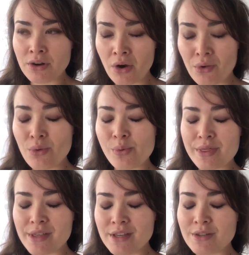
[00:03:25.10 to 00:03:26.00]
know
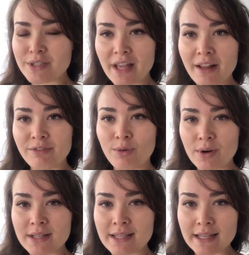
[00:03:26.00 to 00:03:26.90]
within yourself
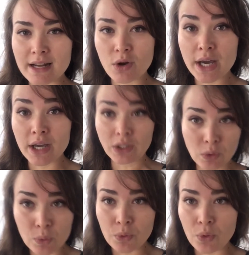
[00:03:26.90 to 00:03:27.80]
what is it and
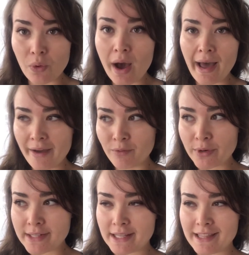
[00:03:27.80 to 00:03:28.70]
who you are and
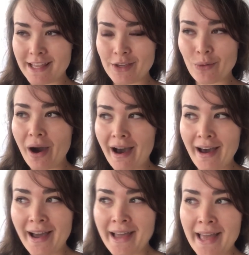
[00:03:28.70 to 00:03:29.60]
what is it that you are,
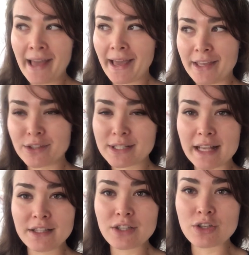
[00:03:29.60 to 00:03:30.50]
and you
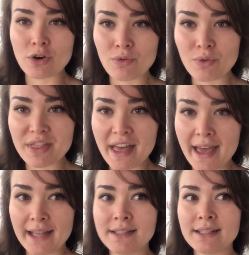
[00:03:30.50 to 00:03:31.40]
stand strong with
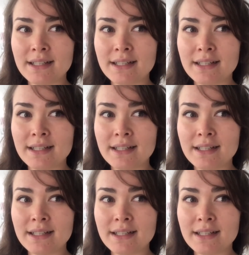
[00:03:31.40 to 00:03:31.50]
that.